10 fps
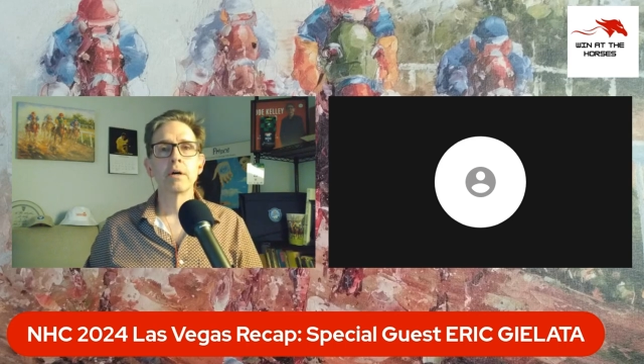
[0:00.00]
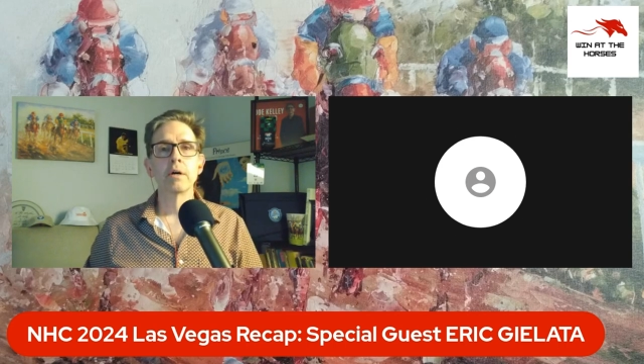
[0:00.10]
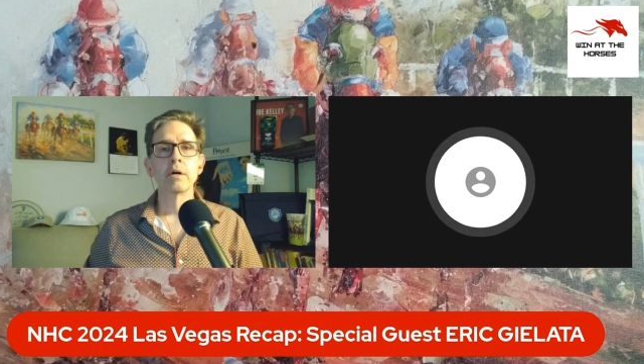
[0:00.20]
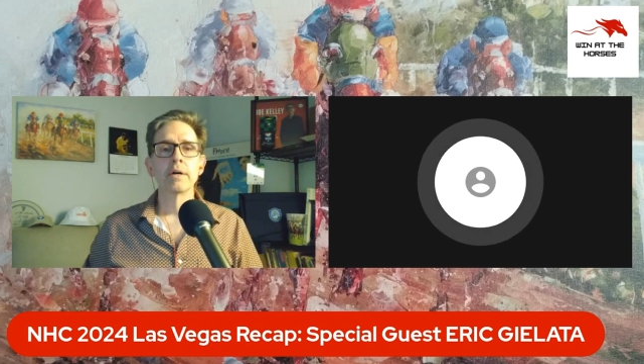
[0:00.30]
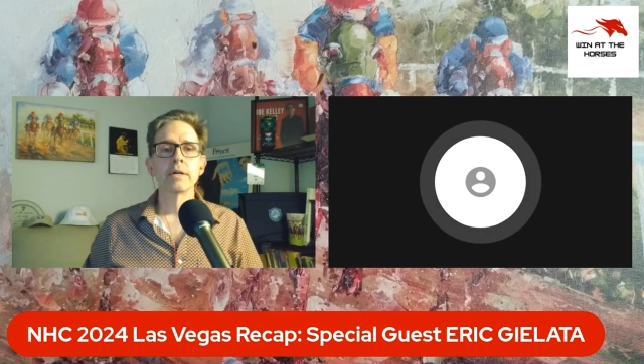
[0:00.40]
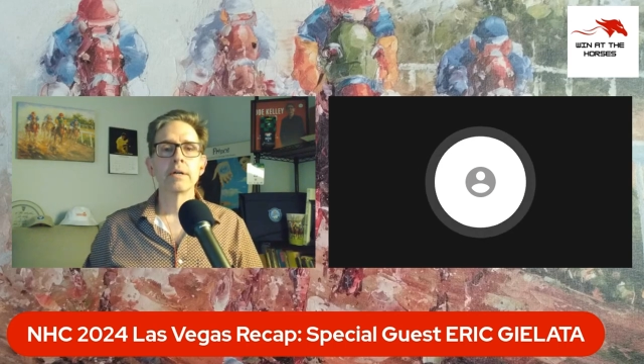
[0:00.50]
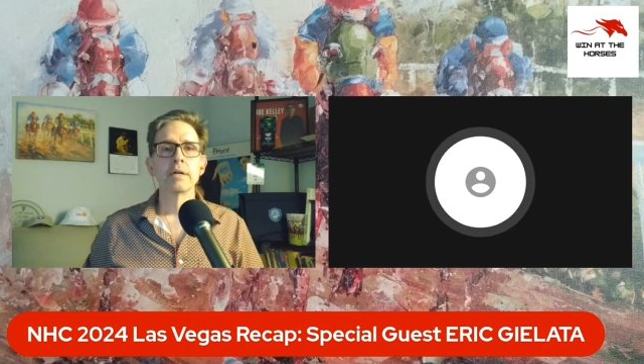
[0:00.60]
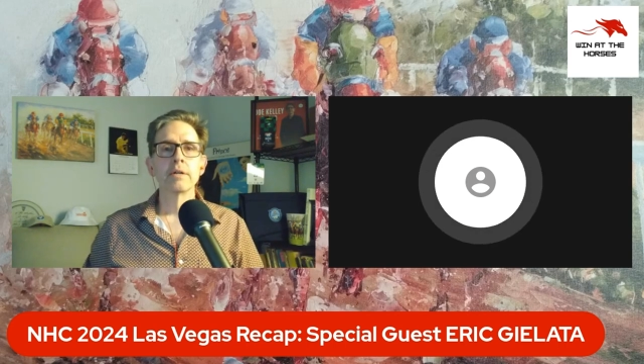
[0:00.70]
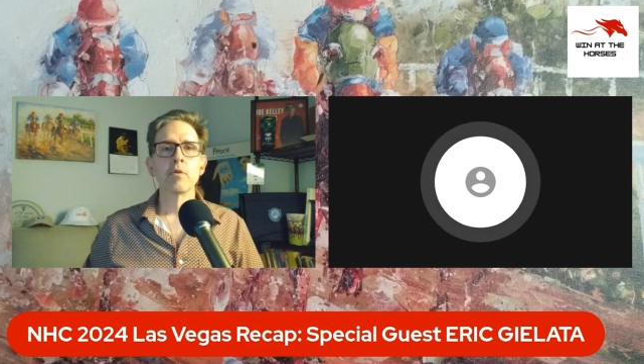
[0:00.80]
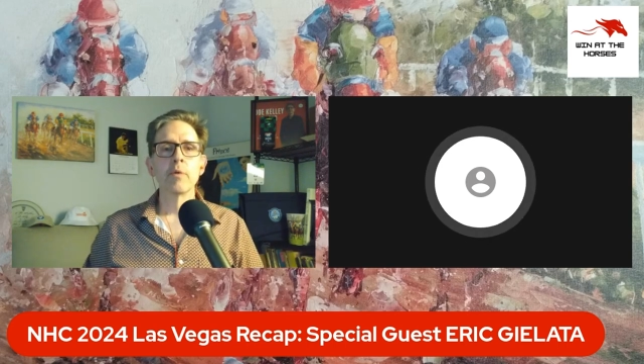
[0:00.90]
yeah, I
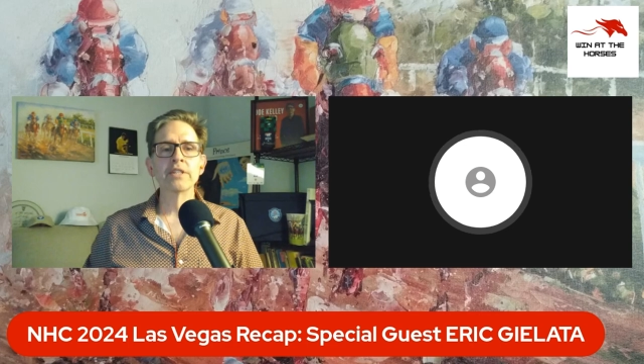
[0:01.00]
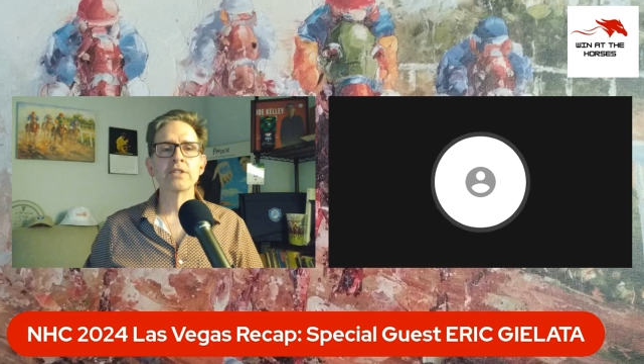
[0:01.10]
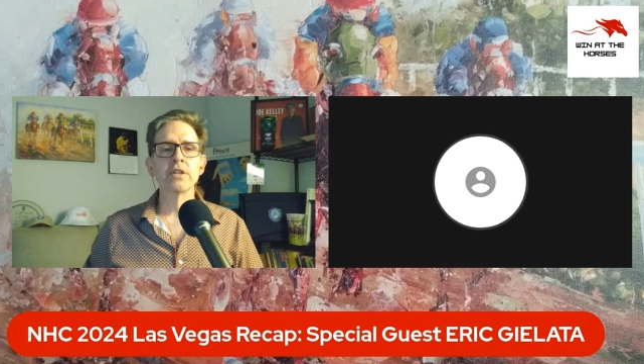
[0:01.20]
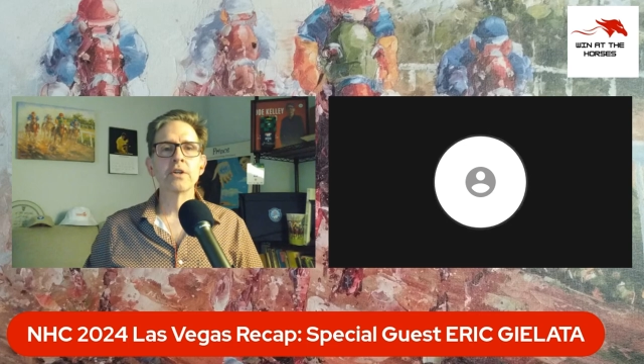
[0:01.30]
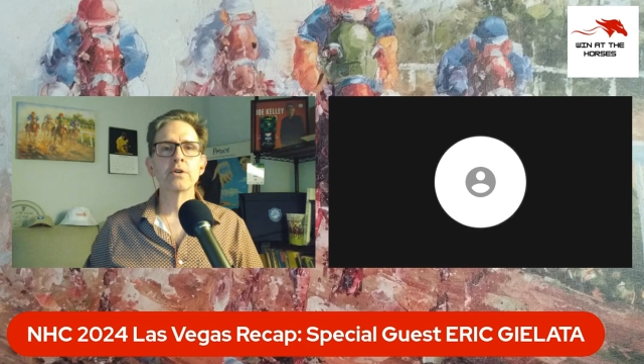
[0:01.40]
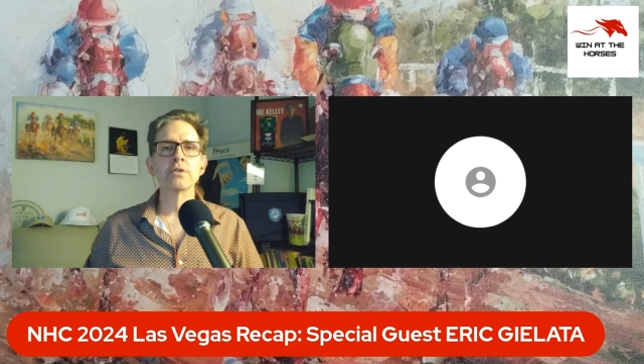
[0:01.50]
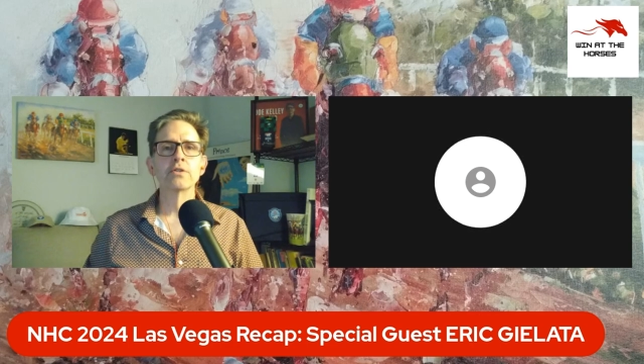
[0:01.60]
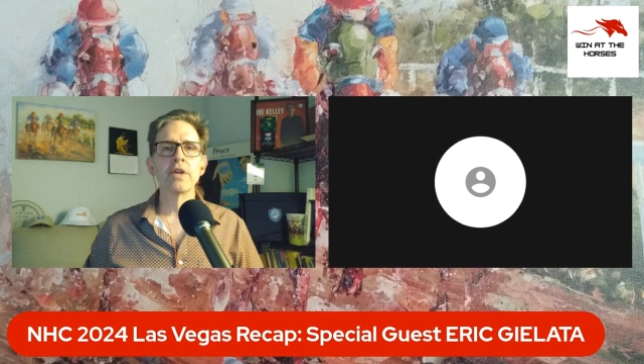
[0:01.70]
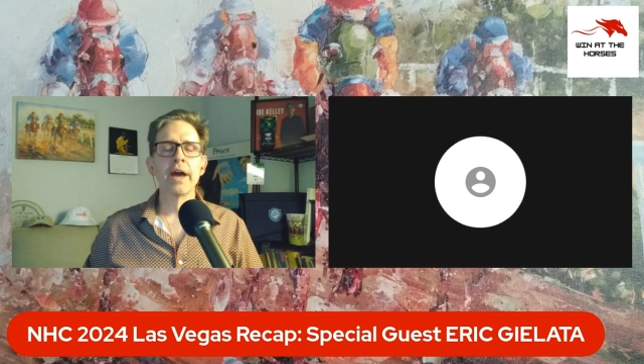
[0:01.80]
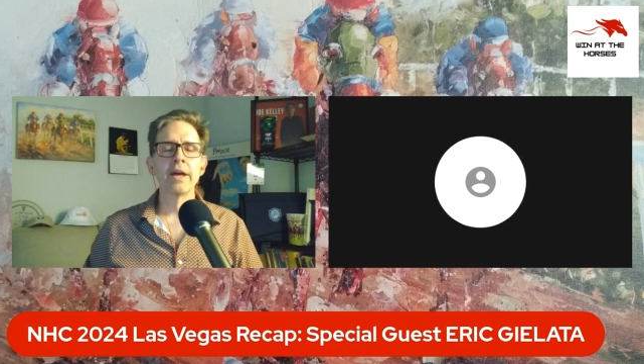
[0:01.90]
know the name. Racing
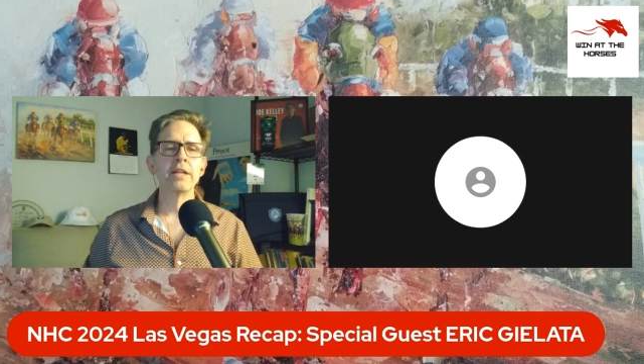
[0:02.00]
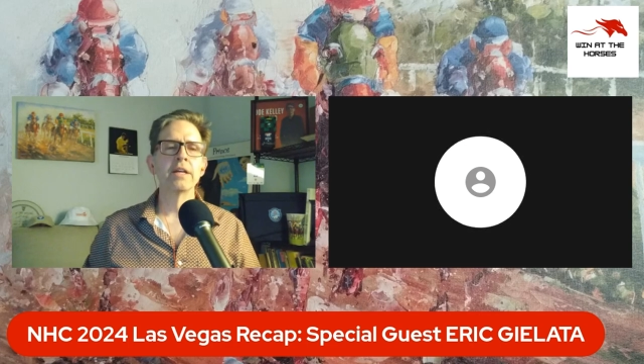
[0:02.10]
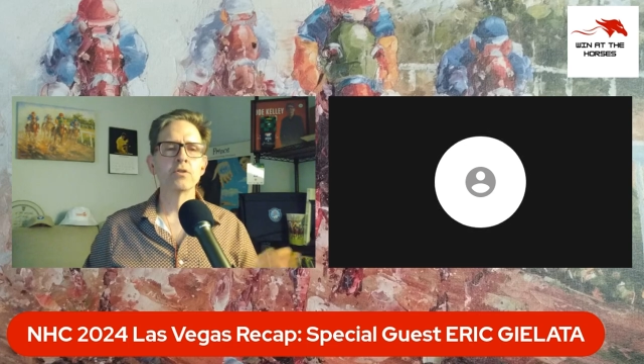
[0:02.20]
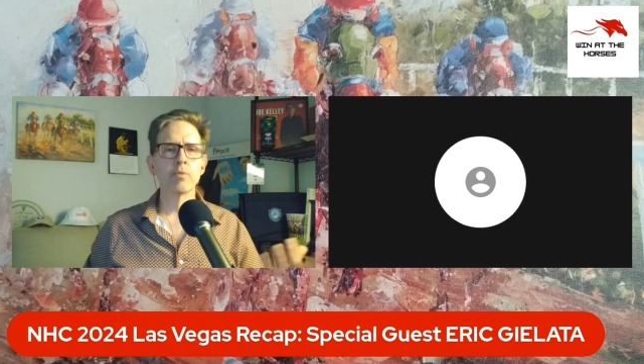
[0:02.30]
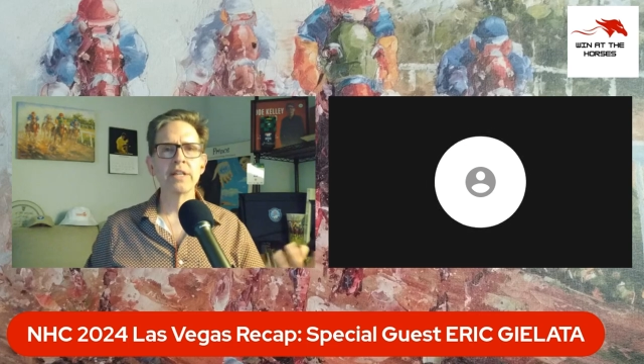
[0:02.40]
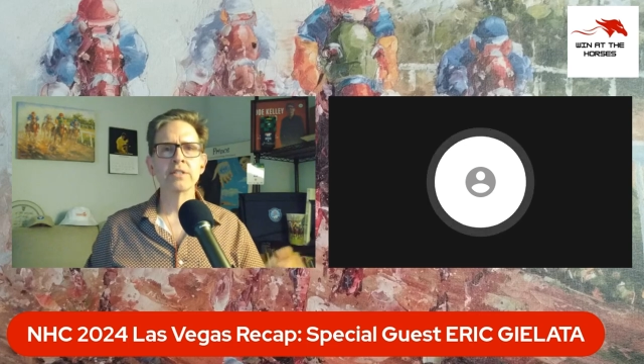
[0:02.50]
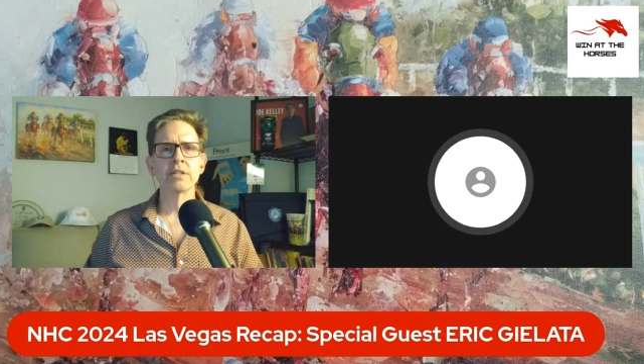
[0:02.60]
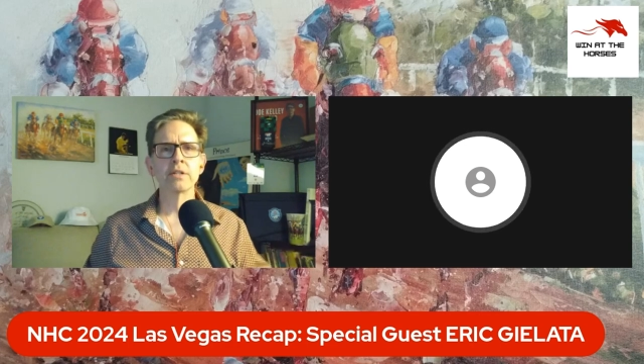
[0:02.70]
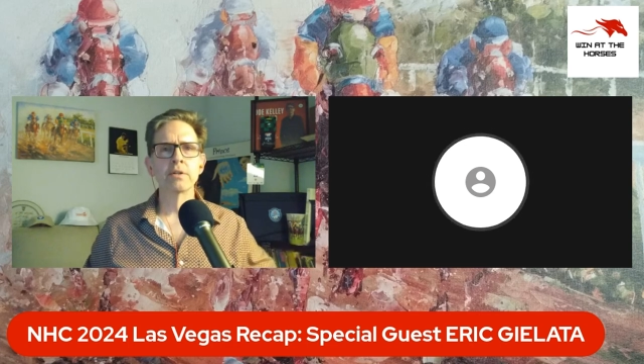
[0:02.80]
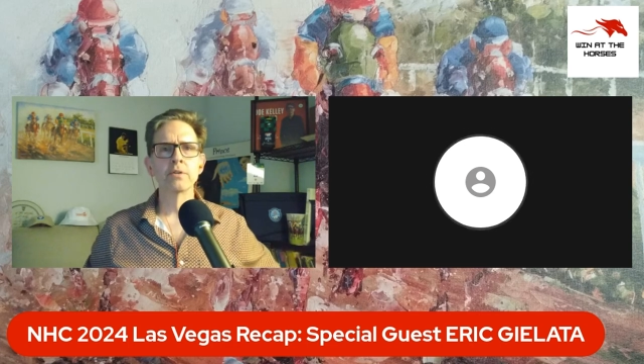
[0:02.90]
Dudes. Yeah, he does
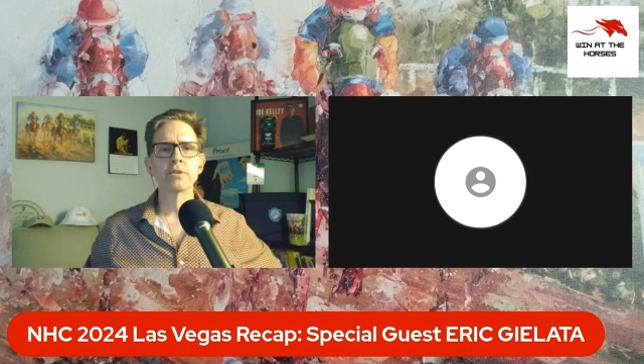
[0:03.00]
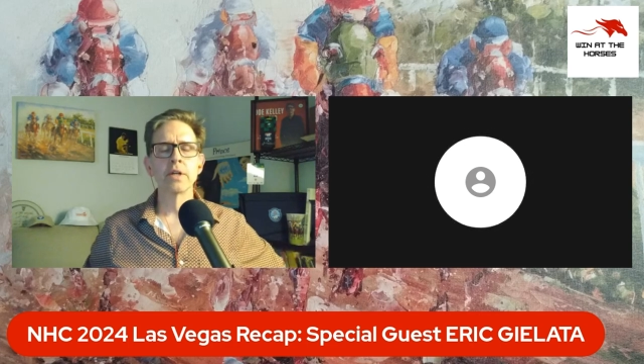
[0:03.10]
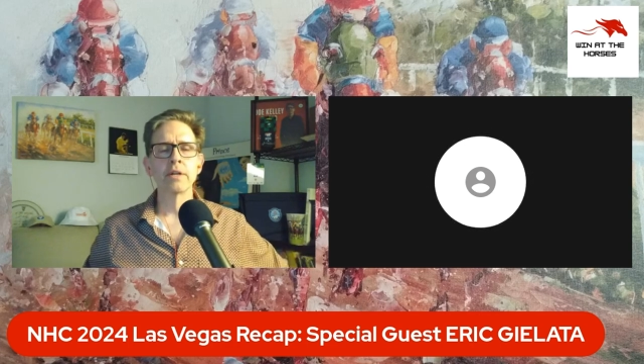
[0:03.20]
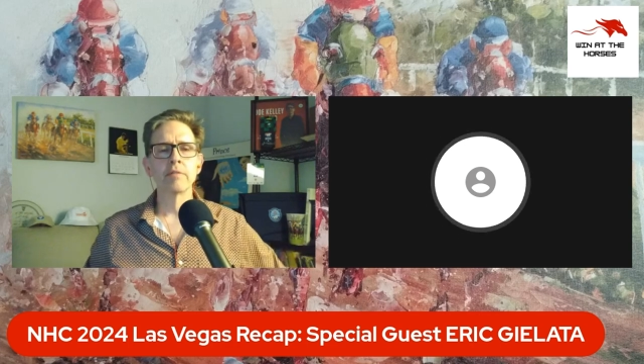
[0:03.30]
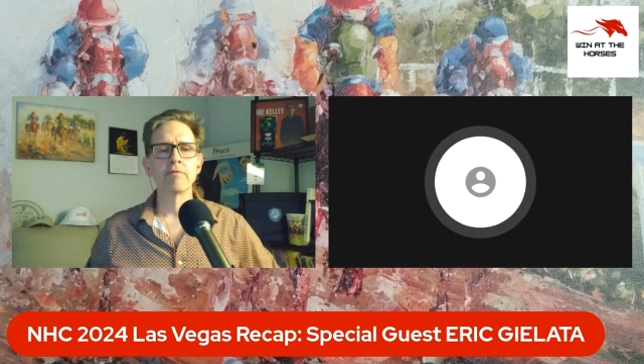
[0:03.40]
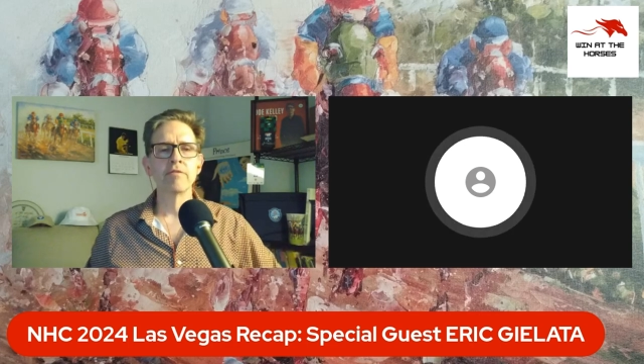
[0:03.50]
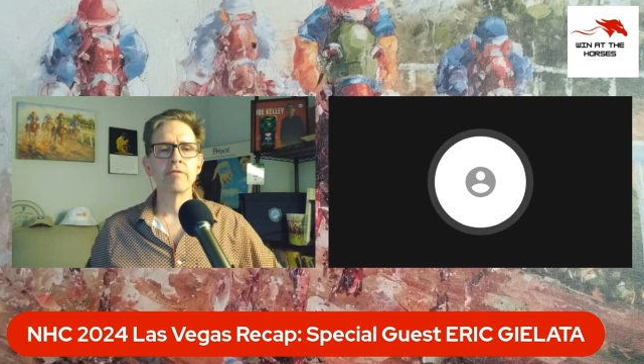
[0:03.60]
Racing yeah. Dudes. And oh, he